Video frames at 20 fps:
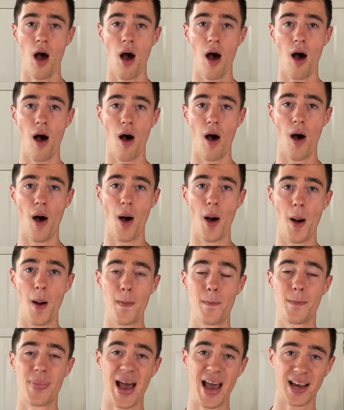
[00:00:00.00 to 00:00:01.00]
uh,
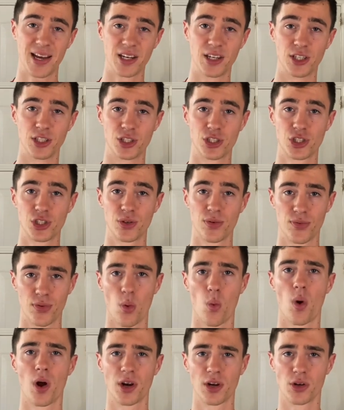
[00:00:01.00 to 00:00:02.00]
package,
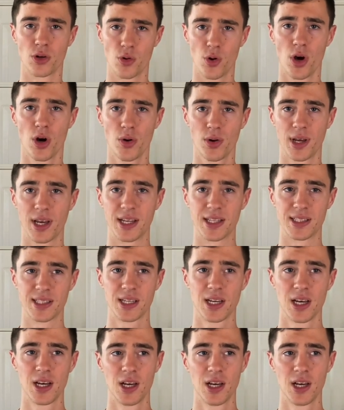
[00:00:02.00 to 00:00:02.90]
for one grow kit.